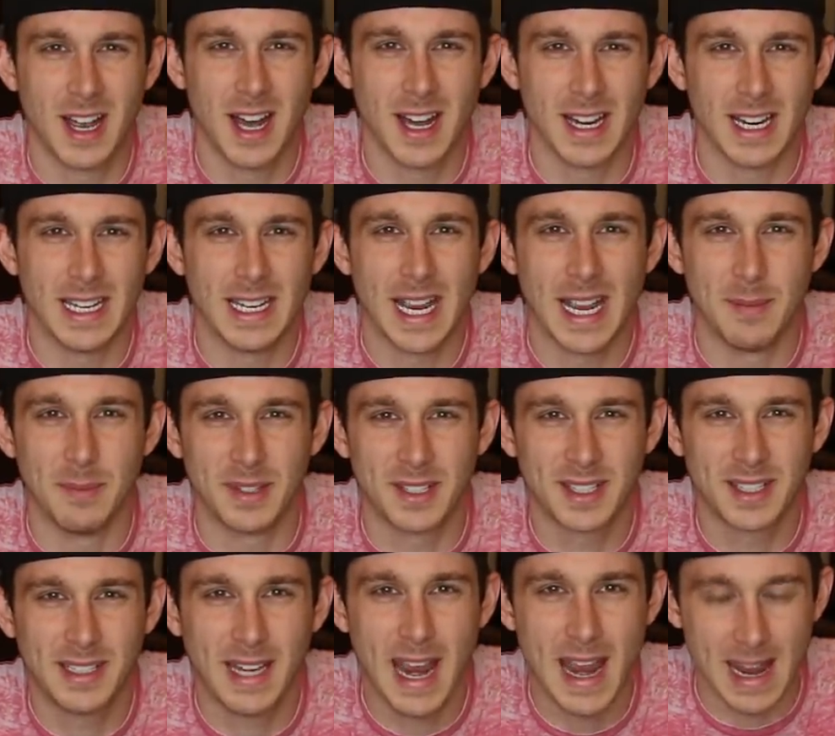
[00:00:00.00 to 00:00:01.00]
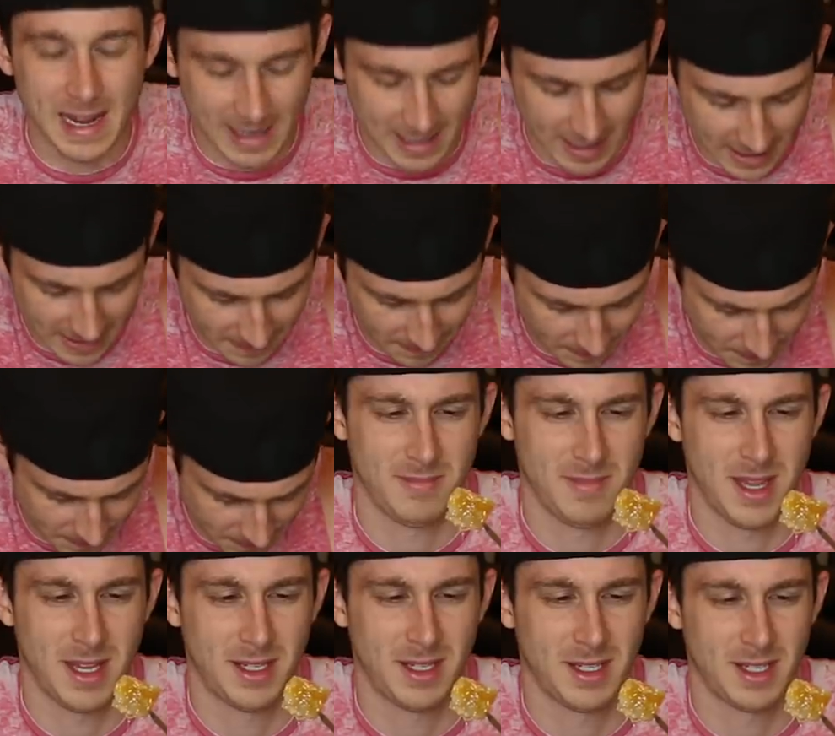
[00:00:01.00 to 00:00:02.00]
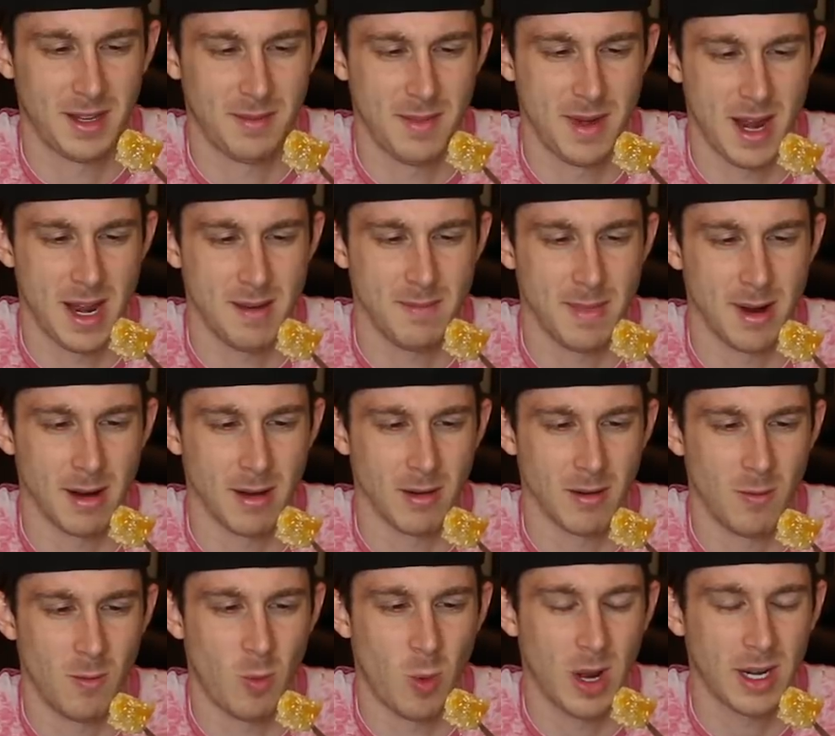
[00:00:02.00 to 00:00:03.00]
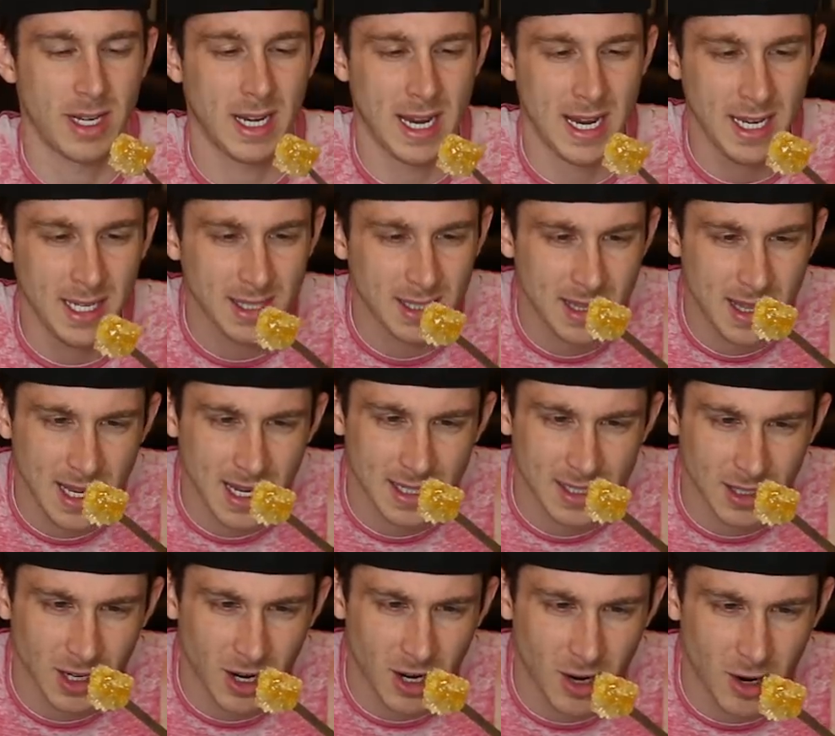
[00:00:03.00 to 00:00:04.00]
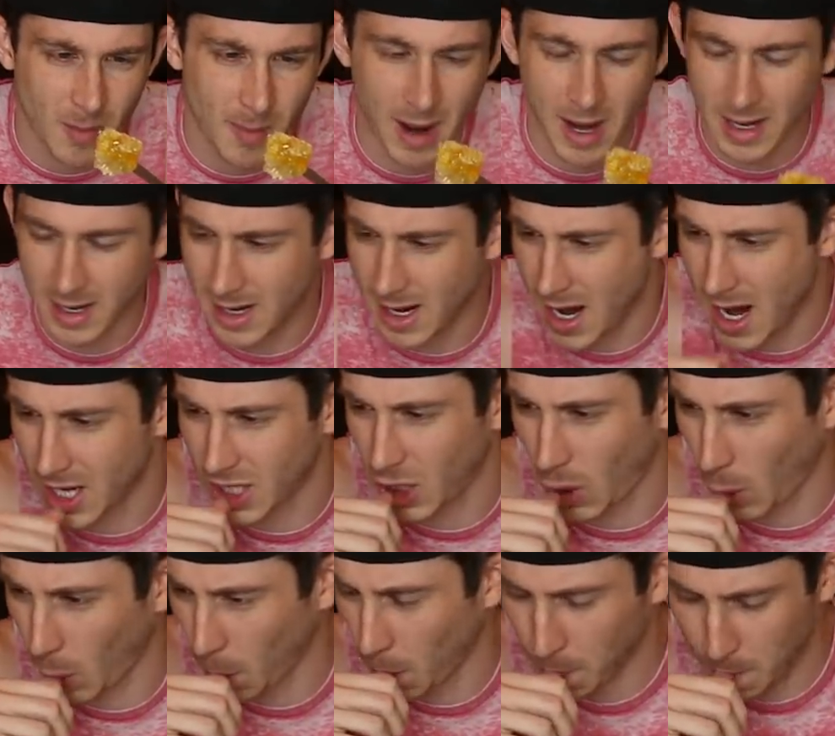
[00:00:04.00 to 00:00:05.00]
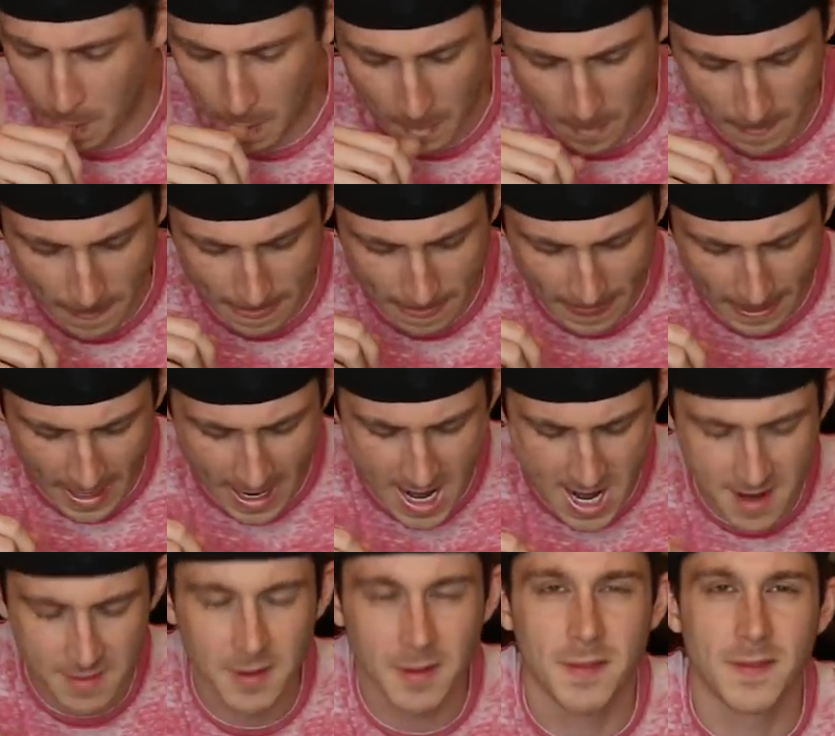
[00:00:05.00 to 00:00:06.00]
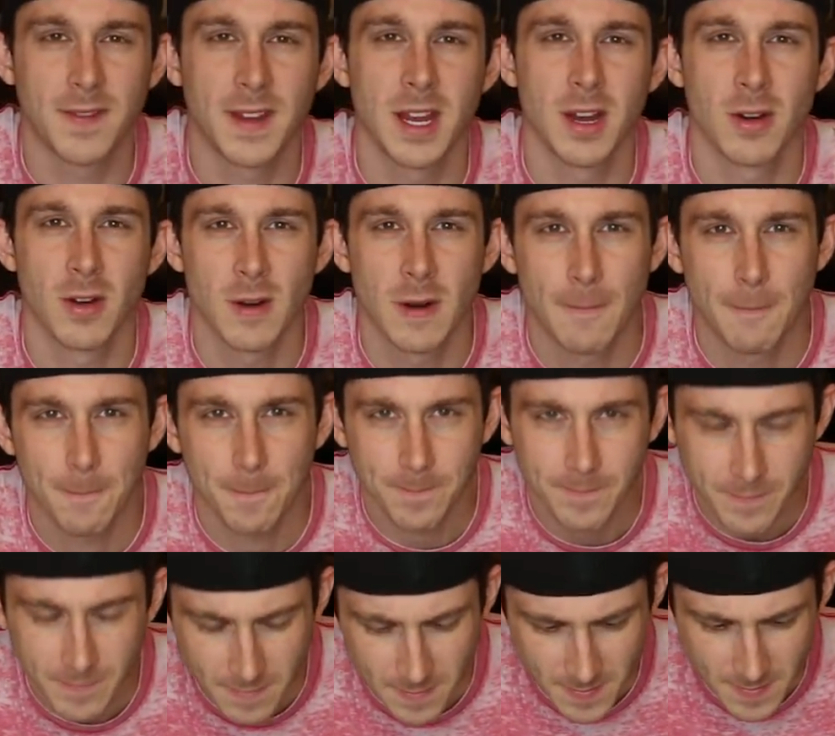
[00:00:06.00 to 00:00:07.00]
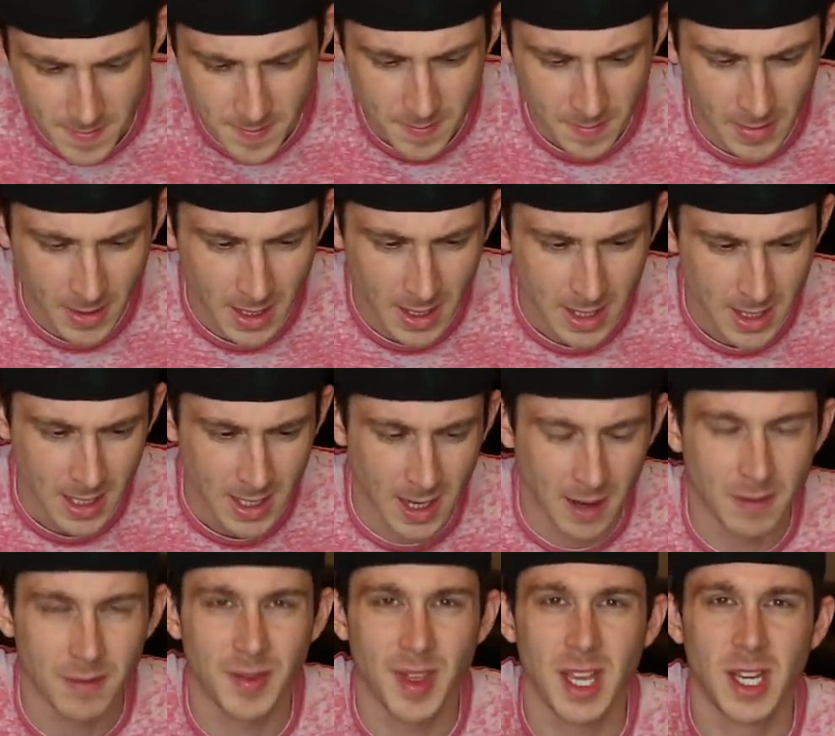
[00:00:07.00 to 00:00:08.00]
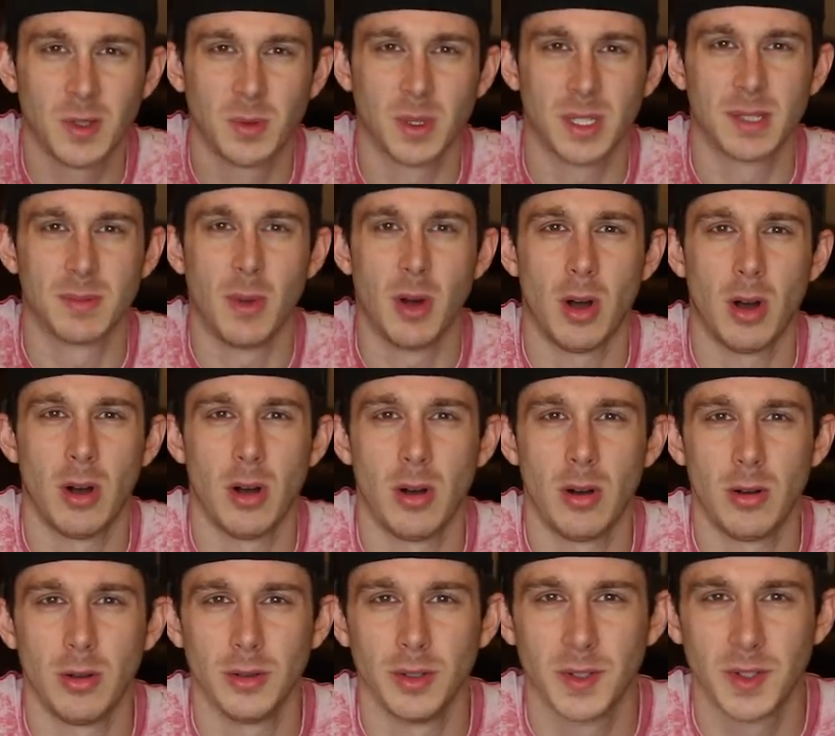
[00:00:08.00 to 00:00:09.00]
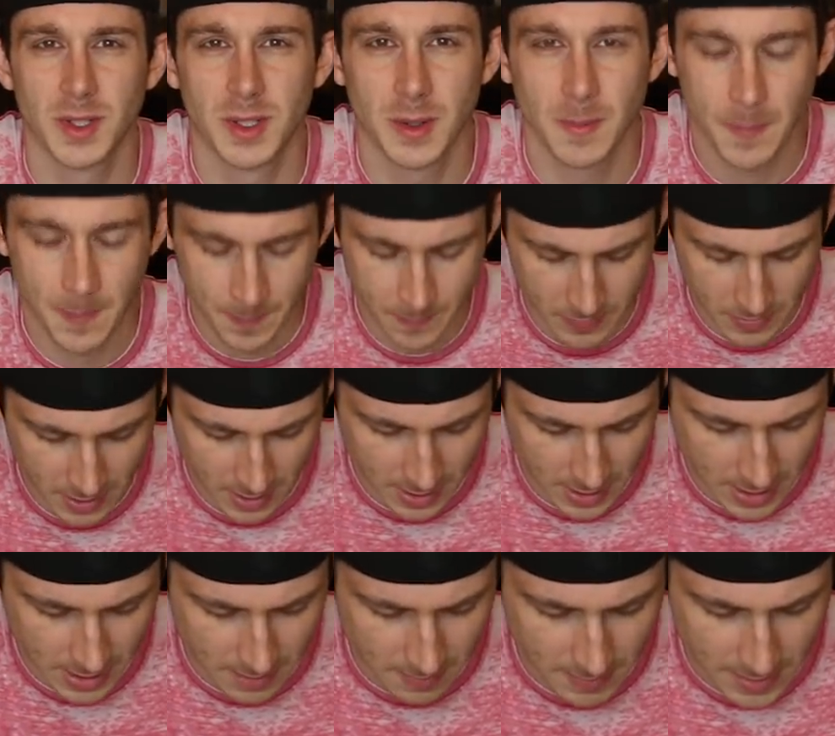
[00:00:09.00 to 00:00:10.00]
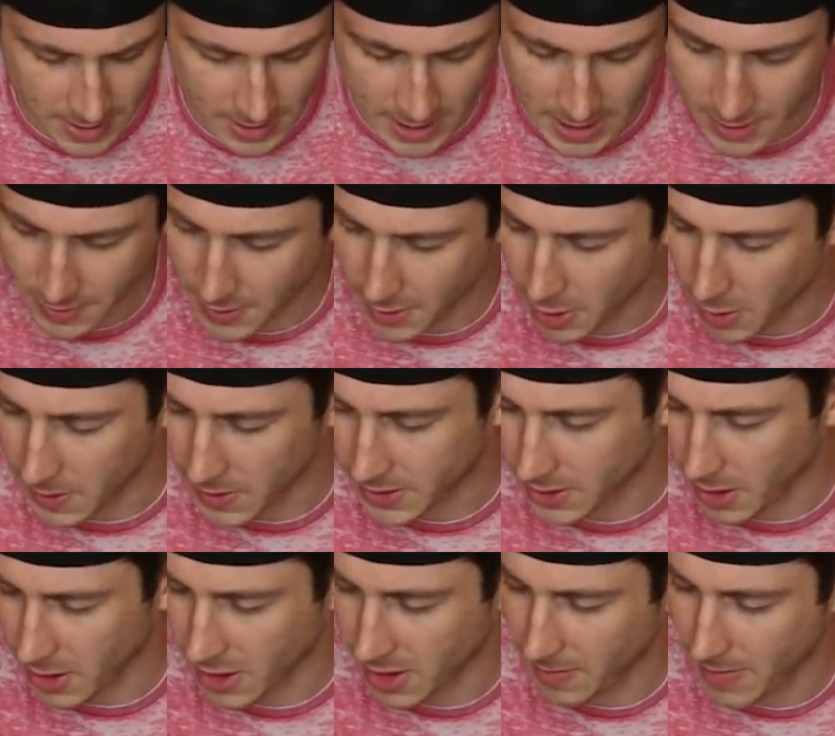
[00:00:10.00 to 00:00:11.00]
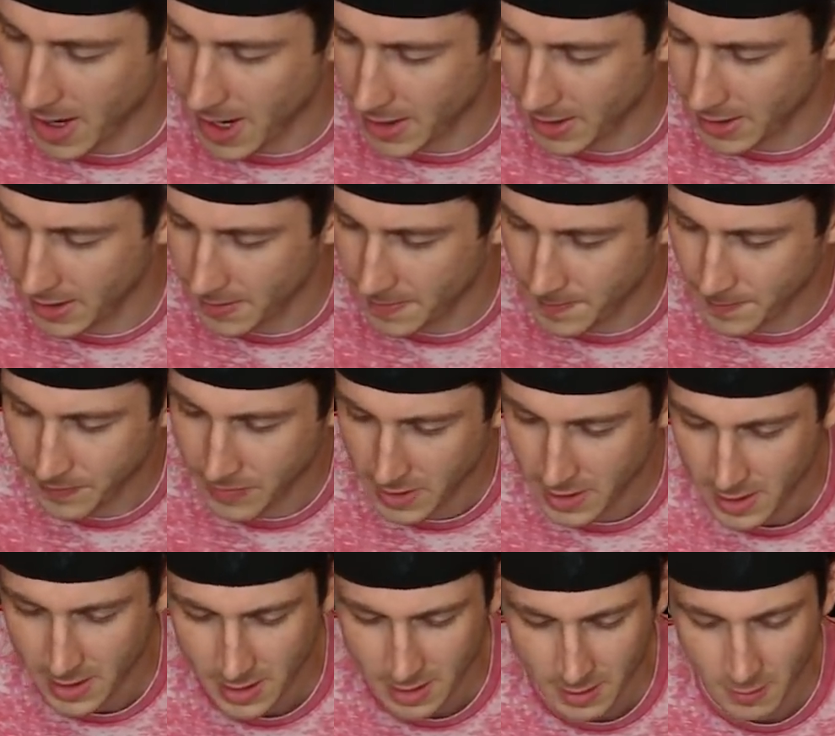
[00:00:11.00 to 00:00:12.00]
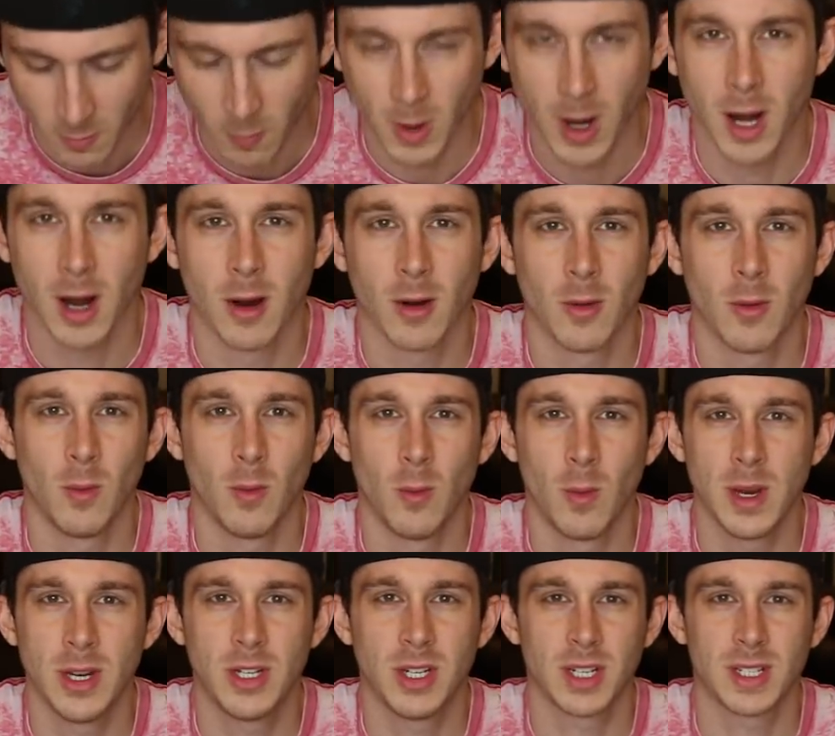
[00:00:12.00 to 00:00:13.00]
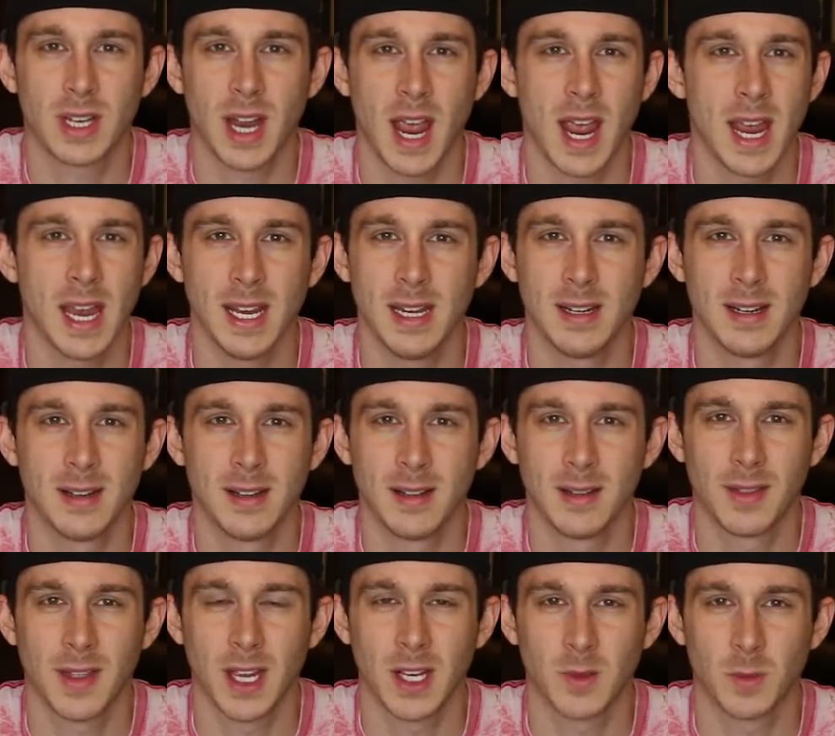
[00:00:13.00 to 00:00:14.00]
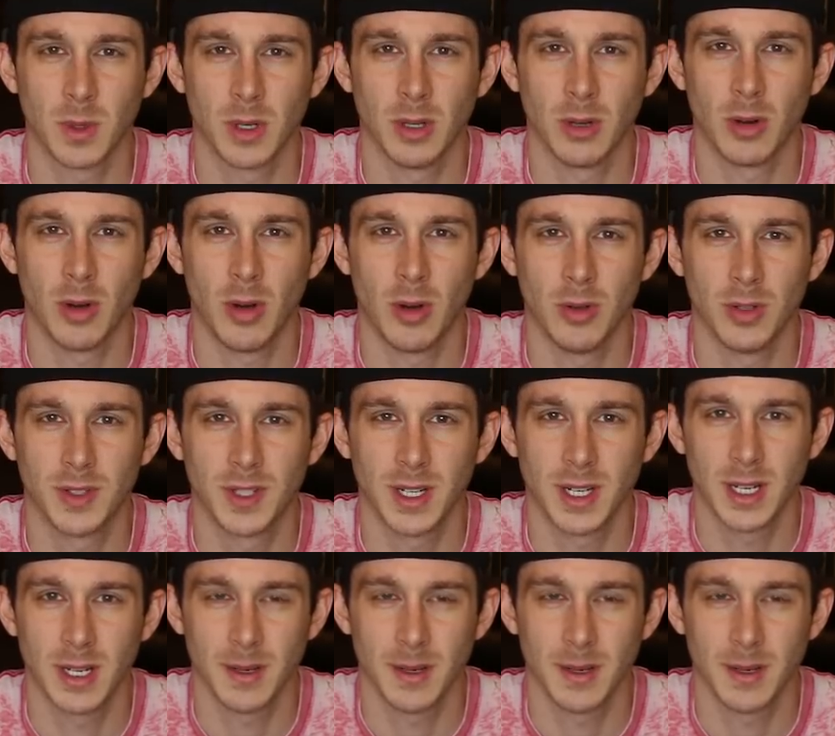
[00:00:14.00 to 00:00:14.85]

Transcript: cutting a damn steak. This is a nightmare. What is this? Oh my God. I have a fear of things with small holes. Me and Ethan always talk about it, where we just hate things with little holes in